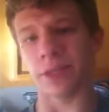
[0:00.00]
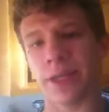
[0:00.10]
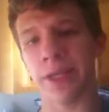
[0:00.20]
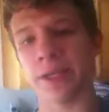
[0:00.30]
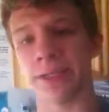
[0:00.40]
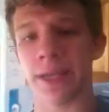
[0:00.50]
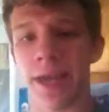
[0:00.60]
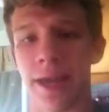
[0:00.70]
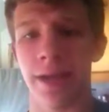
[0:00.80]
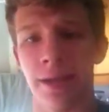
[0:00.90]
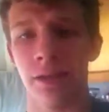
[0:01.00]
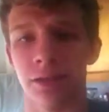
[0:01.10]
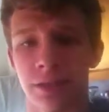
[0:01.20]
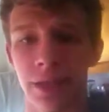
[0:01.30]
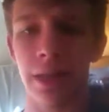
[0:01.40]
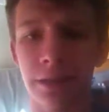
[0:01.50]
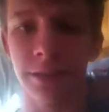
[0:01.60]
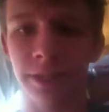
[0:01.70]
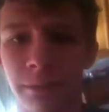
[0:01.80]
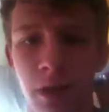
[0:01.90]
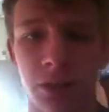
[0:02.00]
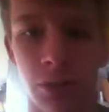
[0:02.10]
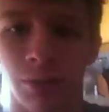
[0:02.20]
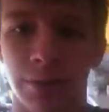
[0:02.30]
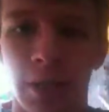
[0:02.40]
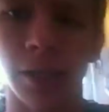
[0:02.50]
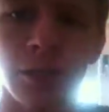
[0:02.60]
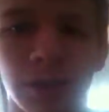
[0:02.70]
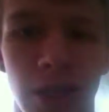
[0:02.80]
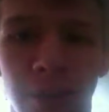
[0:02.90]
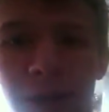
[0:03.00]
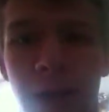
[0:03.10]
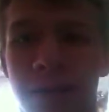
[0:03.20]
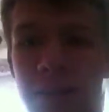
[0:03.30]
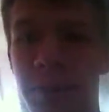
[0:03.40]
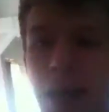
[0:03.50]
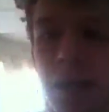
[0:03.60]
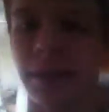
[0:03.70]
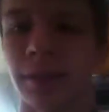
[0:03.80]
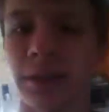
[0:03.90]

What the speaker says: he is a skeleton monster with tentacles coming out of his back